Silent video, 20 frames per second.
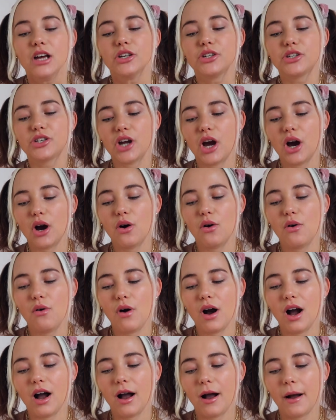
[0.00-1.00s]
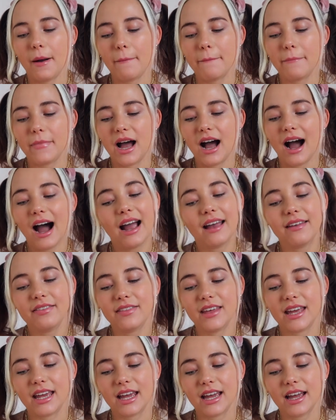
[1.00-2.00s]
So um, I
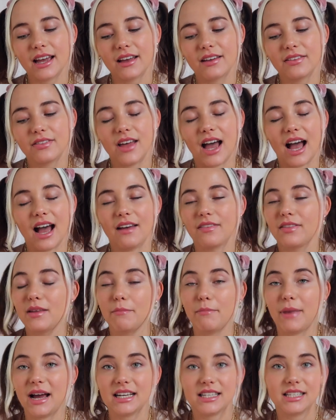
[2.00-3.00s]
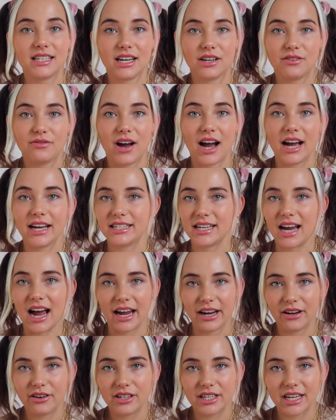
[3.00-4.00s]
think that the best advice
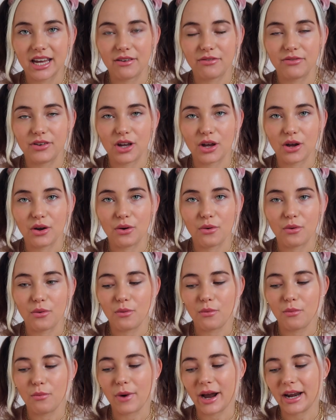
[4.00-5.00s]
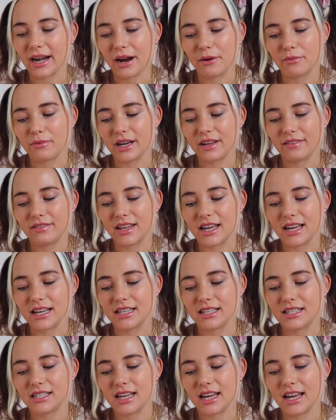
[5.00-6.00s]
I could give you when I read
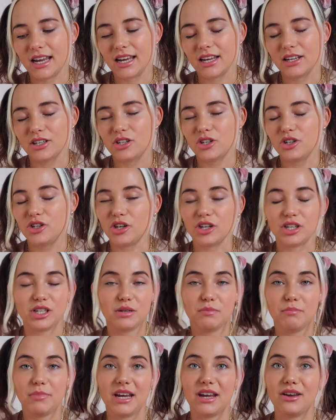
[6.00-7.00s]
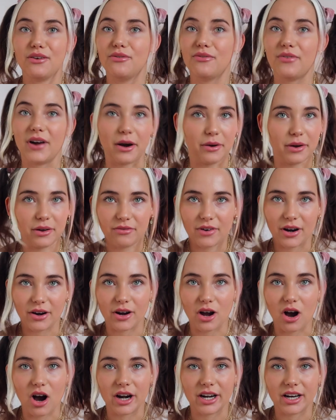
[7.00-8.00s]
this is just be very,
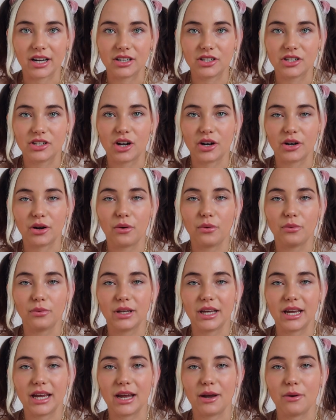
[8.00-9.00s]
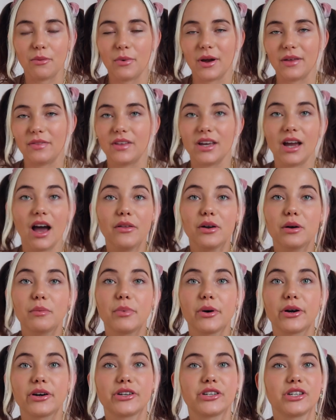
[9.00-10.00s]
very honest, not only with the other
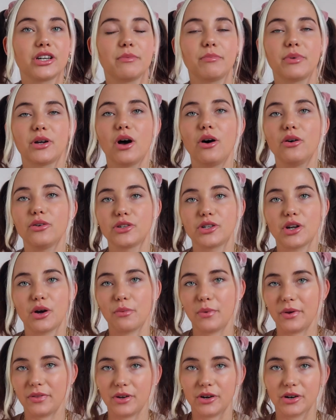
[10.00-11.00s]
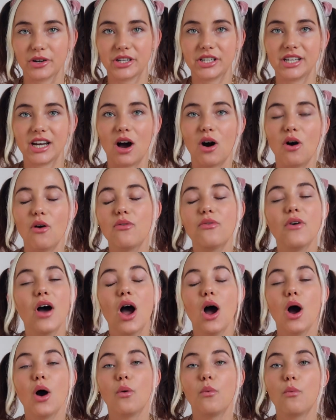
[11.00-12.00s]
person, but also with yourself.
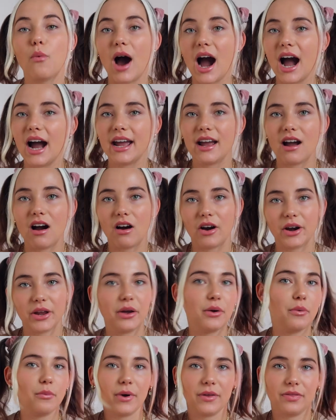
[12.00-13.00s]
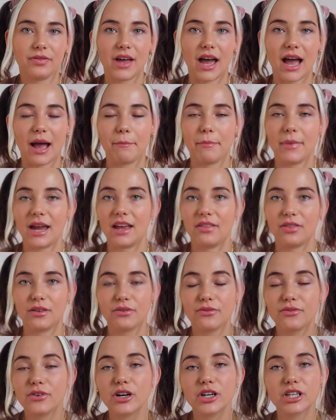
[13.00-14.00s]
Why are you with them in the
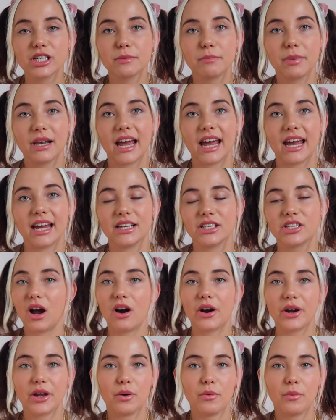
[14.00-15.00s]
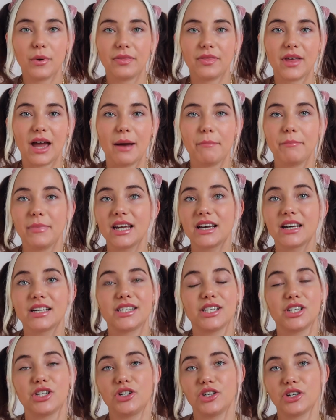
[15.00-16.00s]
first place? Are you with them
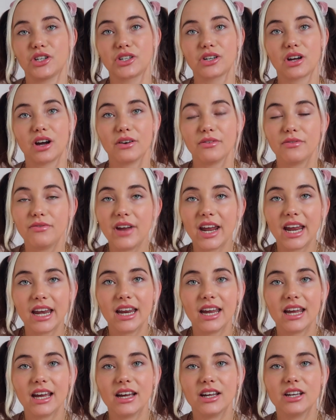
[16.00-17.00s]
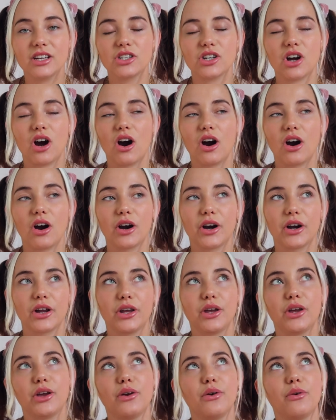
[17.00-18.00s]
because it's just convenient? Are
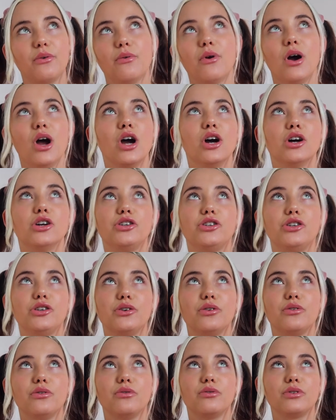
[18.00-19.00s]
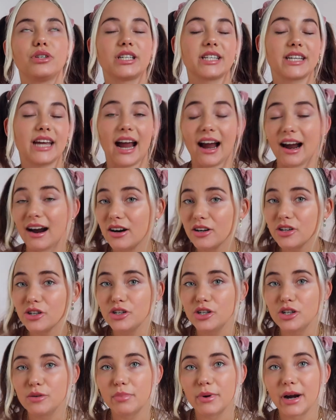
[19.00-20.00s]
you too scared
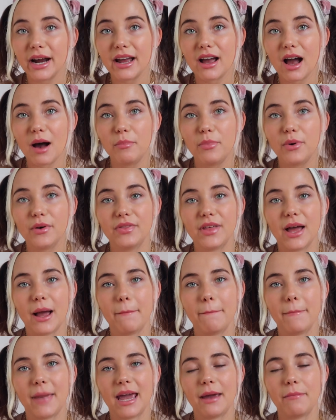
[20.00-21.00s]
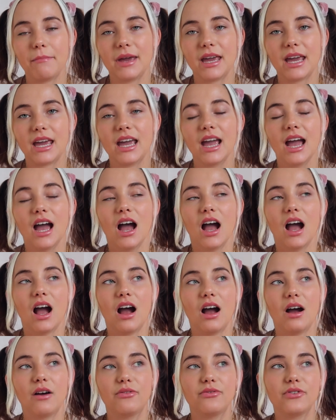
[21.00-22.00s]
to break up with them, maybe
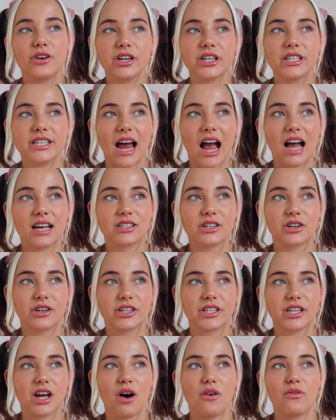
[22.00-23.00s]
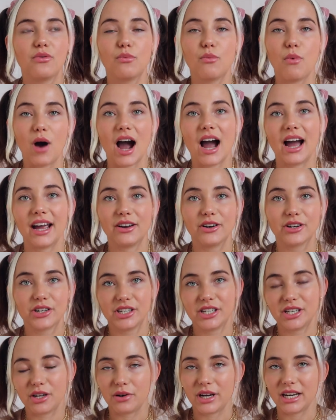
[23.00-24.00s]
uh, first ask yourself why you're
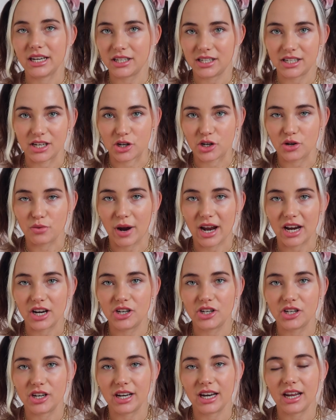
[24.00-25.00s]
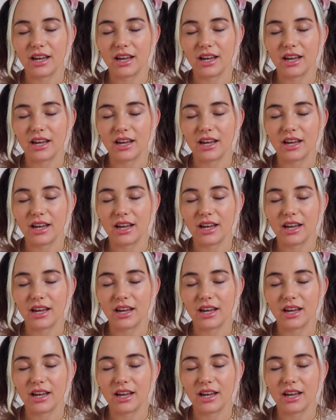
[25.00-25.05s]
still in this situation,